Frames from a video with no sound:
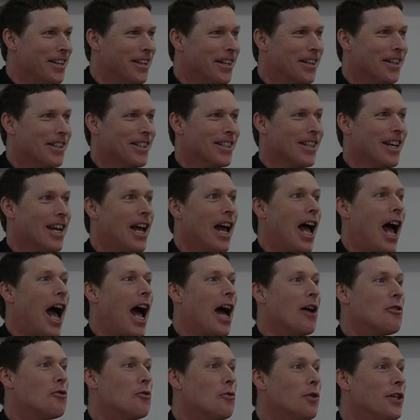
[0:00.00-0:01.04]
years,
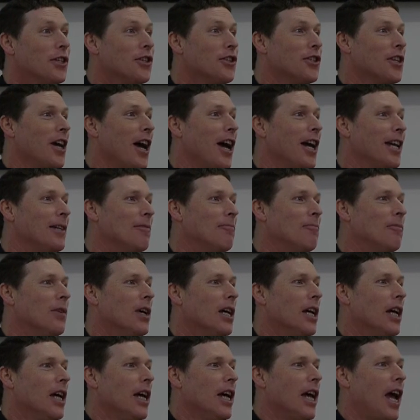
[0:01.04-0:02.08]
at which
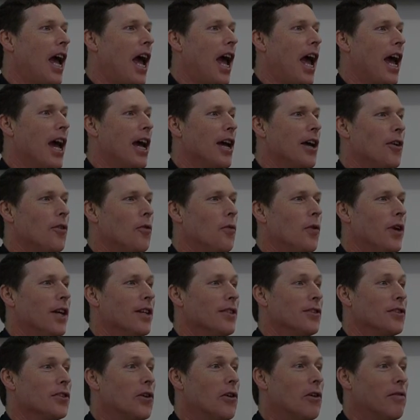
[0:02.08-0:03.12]
time we
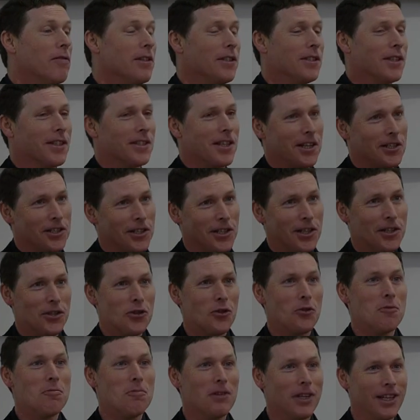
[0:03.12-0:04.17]
as the School of Physics actually
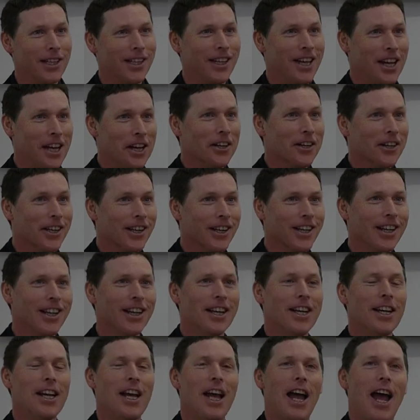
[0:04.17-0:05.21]
should be here.
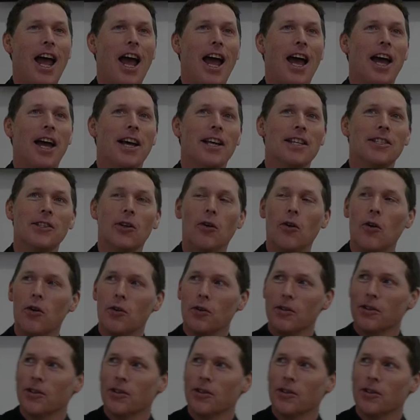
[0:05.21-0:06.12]
So